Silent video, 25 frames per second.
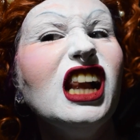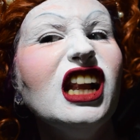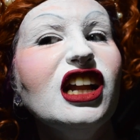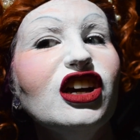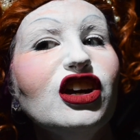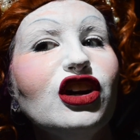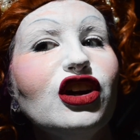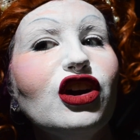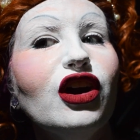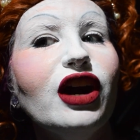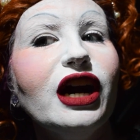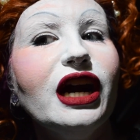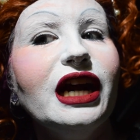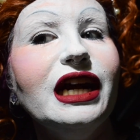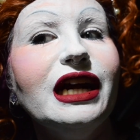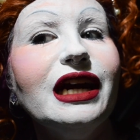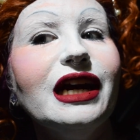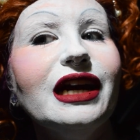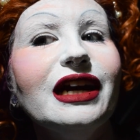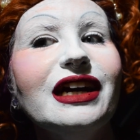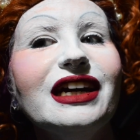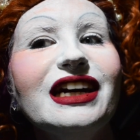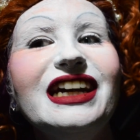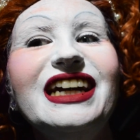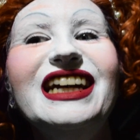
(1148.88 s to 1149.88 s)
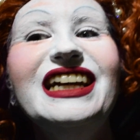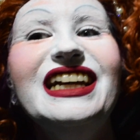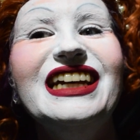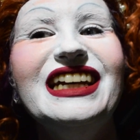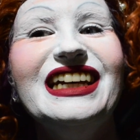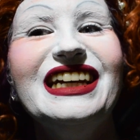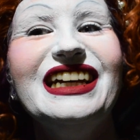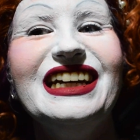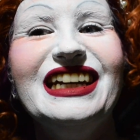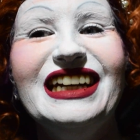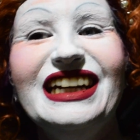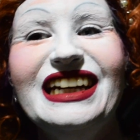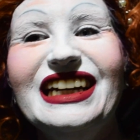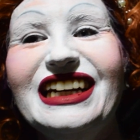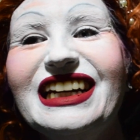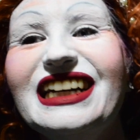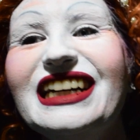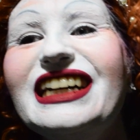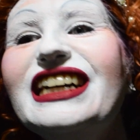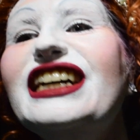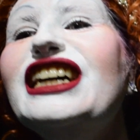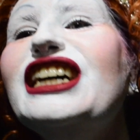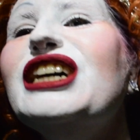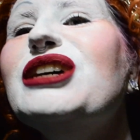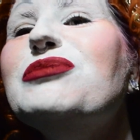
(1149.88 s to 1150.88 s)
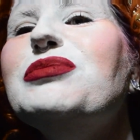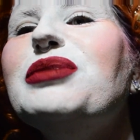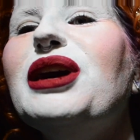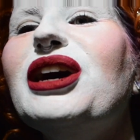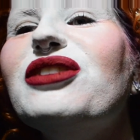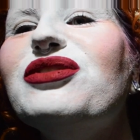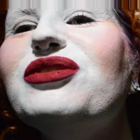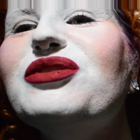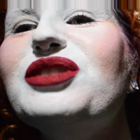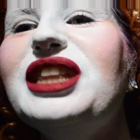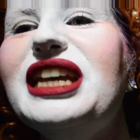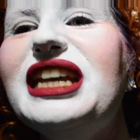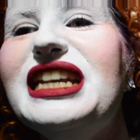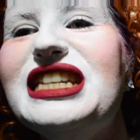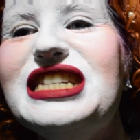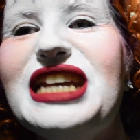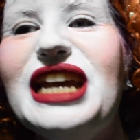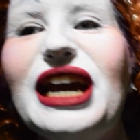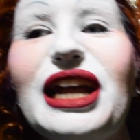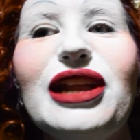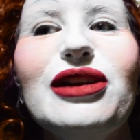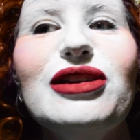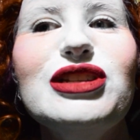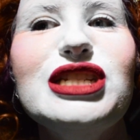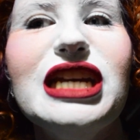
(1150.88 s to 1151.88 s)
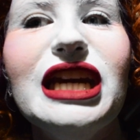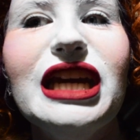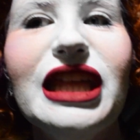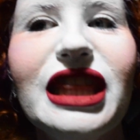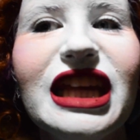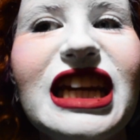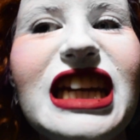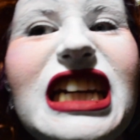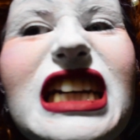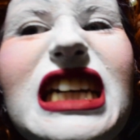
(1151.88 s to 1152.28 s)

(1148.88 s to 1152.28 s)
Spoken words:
I look great. Apart from these yellow teeth.